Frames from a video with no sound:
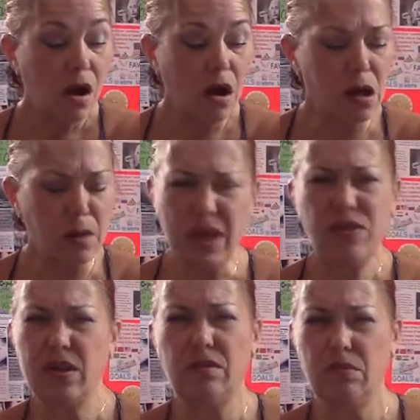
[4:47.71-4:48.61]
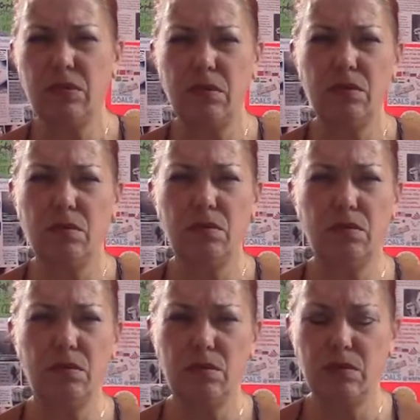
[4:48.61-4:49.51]
I think
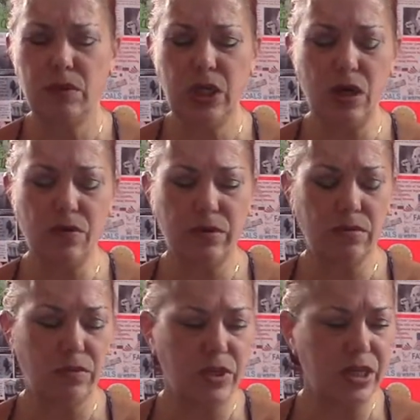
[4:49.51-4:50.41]
the